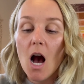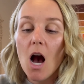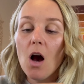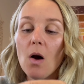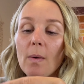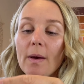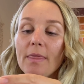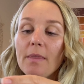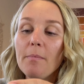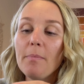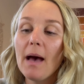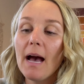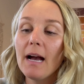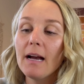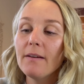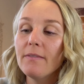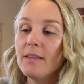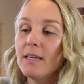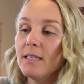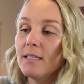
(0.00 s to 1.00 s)
Oh, in the
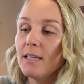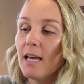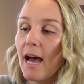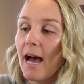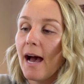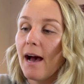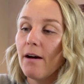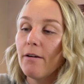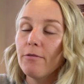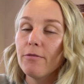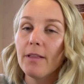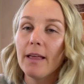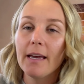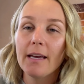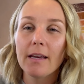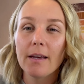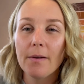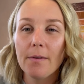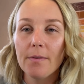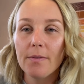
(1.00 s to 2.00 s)
back of these have
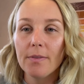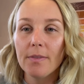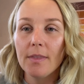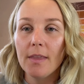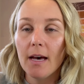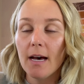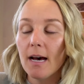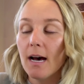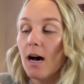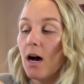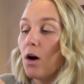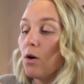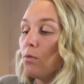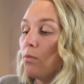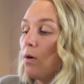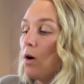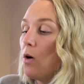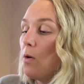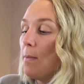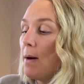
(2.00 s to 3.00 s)
like the
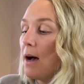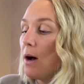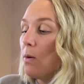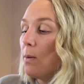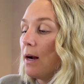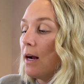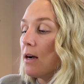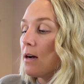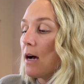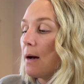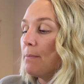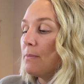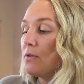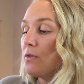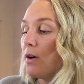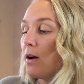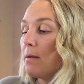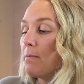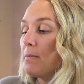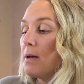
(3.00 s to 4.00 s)
aroma, where it comes
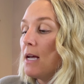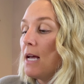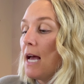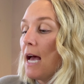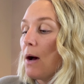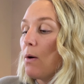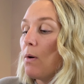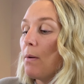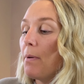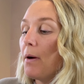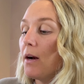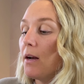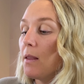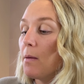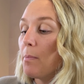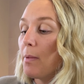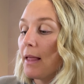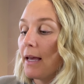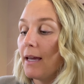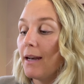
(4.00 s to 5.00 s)
from, and what part of the
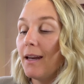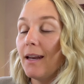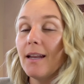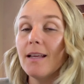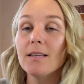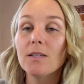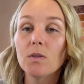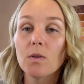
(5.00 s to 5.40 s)
planet is.